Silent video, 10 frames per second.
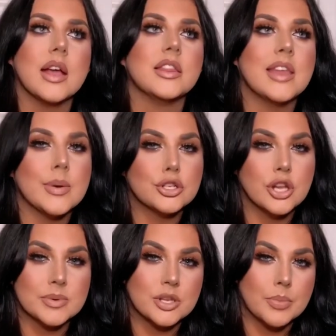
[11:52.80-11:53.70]
They were
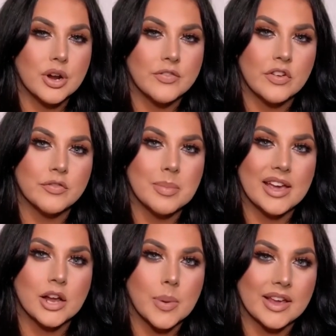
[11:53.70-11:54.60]
super supportive of me
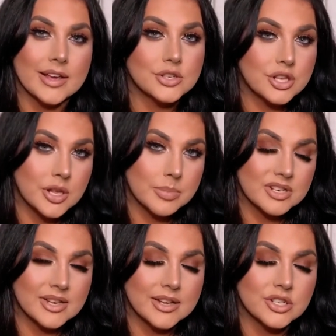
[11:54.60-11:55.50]
going into the
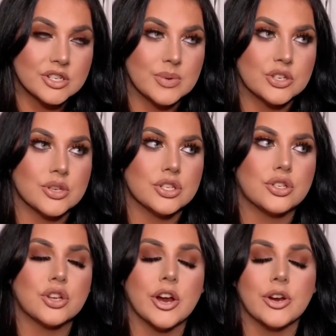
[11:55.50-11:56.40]
procedures, which was
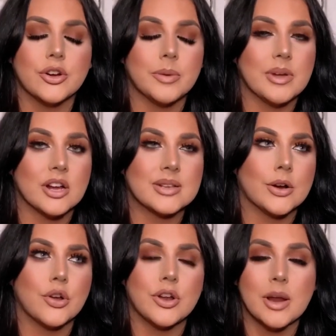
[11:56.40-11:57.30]
so good because I
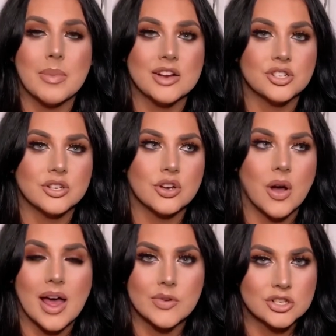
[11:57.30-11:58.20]
couldn't imagine
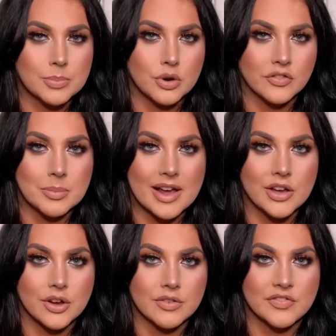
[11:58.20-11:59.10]
not having support from
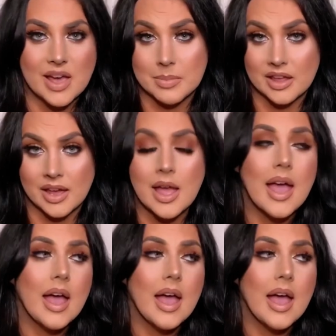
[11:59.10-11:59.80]
my family,